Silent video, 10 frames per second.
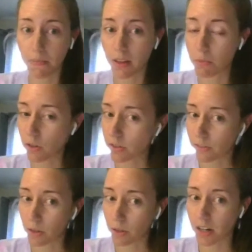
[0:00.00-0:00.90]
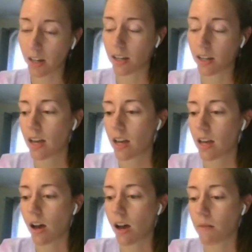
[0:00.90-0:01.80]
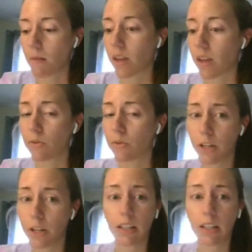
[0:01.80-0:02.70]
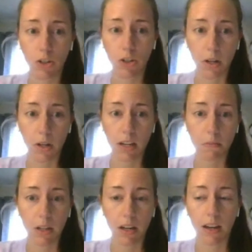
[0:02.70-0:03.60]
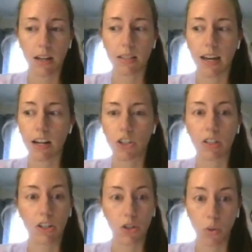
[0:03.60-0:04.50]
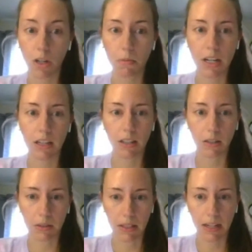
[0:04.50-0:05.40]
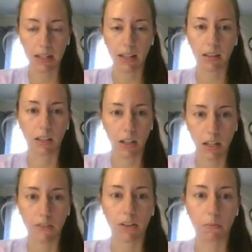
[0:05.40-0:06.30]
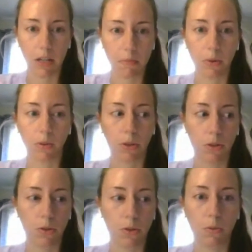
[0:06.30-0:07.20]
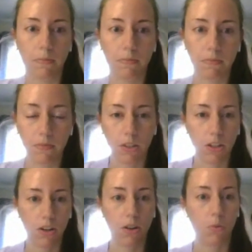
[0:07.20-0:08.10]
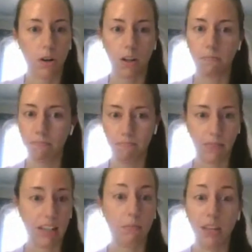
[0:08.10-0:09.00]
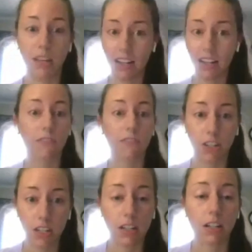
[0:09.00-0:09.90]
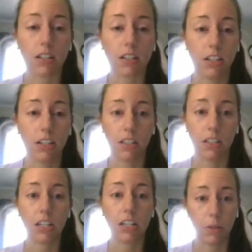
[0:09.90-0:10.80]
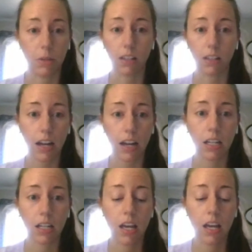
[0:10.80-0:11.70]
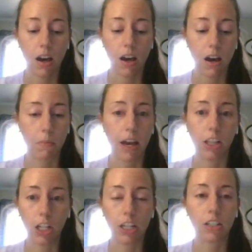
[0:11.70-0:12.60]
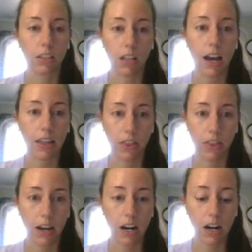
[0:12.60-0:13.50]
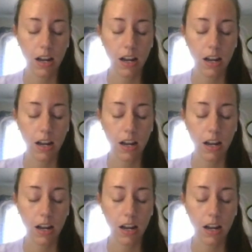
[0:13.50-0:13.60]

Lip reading: moved to Florida, I really enjoyed it because I actually enjoyed being at the clinic and learning from people who, had been in it for years and could teach me a lot. I learned a lot there,